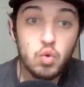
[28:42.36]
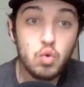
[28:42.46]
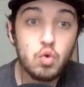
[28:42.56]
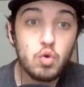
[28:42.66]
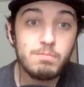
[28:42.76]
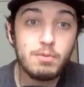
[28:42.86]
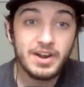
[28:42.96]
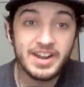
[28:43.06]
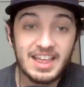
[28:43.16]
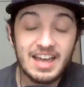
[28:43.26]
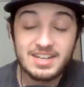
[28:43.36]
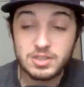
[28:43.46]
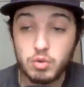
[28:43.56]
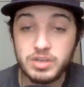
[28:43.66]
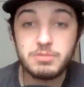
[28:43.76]
oh boy, that
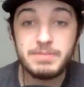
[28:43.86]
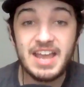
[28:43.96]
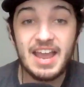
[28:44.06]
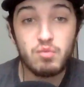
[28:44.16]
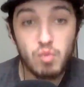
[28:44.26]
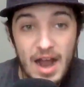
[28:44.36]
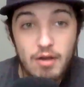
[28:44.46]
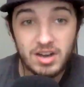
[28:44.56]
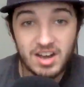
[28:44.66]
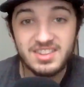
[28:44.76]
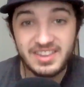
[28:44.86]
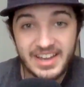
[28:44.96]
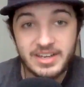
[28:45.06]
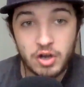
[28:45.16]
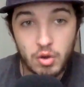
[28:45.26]
is going to be a route
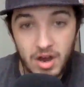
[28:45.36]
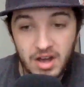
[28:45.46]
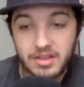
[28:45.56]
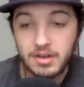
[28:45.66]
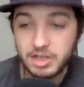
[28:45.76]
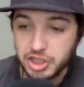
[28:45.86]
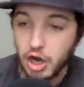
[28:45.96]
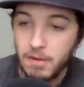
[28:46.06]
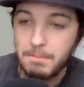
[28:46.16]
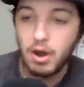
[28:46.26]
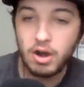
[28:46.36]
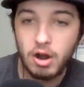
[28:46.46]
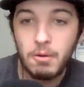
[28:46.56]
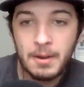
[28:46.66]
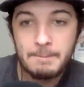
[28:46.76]
unlike no other. Joe
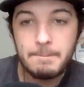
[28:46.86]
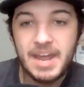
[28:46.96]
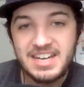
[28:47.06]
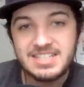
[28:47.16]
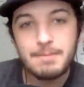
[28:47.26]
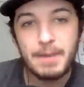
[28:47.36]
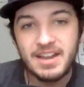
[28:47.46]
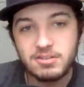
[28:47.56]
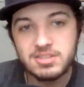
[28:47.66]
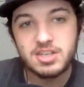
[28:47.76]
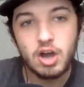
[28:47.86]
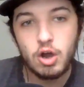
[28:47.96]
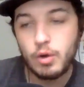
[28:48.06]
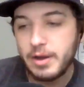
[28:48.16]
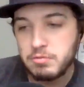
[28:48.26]
Burrow makes the Bengals
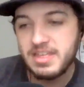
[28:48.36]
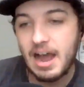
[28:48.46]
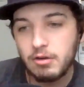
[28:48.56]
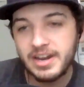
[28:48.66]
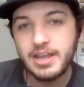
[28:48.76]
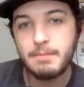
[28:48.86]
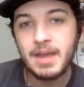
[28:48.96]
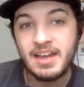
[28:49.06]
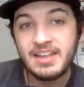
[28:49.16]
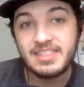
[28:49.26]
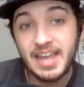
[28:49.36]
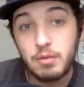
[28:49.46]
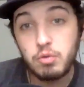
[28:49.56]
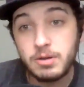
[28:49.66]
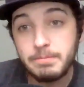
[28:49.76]
go, and without him,
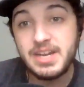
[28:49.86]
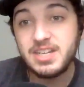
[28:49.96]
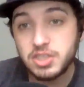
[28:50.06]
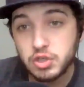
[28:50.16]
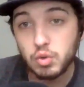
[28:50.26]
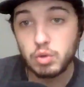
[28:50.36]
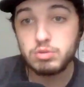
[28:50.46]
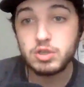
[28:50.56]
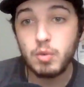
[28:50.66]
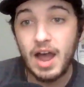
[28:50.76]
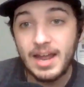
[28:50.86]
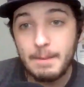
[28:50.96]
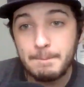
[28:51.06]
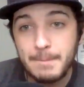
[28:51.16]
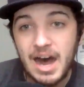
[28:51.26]
they would be screwed. So I
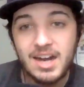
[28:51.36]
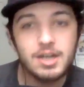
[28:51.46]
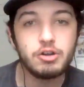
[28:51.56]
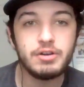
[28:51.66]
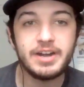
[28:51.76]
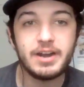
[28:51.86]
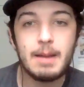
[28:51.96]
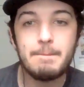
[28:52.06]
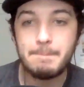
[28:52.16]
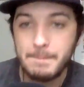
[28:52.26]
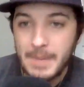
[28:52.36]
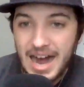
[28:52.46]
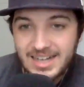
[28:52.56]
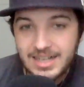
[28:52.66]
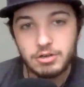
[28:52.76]
am monitoring,
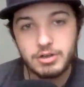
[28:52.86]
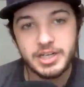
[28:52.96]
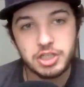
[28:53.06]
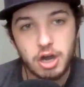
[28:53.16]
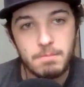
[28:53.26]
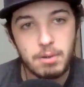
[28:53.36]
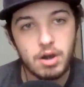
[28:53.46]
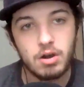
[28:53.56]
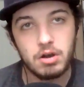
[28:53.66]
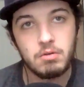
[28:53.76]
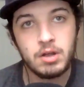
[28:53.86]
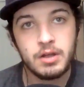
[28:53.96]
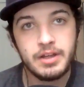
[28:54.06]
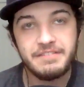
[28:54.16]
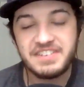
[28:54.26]
monitoring Joe Burrow.
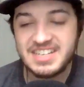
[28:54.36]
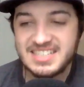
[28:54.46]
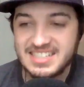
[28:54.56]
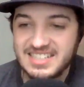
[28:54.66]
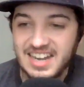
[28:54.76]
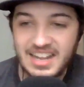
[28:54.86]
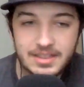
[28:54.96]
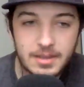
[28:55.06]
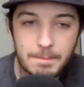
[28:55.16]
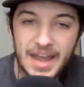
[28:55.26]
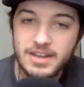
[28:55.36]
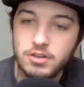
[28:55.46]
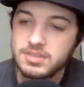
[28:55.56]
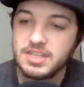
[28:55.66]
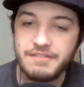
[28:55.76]
If he's the
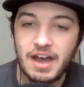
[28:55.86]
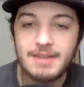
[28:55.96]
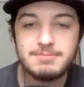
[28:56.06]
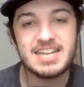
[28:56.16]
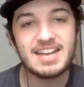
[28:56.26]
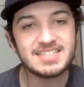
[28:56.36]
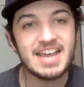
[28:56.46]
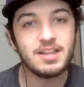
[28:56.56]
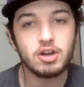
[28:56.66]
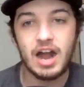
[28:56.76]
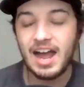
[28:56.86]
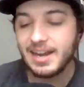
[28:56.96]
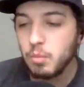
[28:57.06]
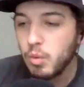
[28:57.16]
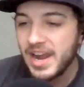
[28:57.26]
Bengals, if I'm Zac Taylor,
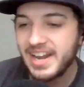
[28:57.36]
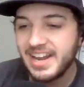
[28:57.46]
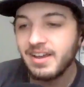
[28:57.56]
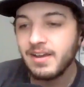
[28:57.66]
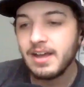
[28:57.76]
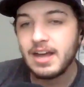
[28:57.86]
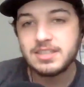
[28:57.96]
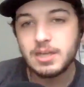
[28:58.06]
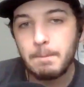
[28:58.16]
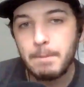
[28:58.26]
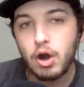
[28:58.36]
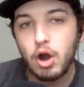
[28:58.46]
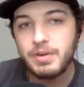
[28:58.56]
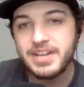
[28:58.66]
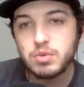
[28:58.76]
I am waiting until
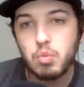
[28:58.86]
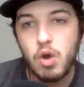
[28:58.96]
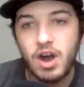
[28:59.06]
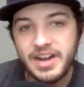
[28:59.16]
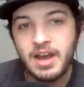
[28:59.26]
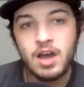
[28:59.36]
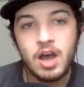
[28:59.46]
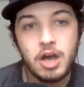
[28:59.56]
Burrow is 100%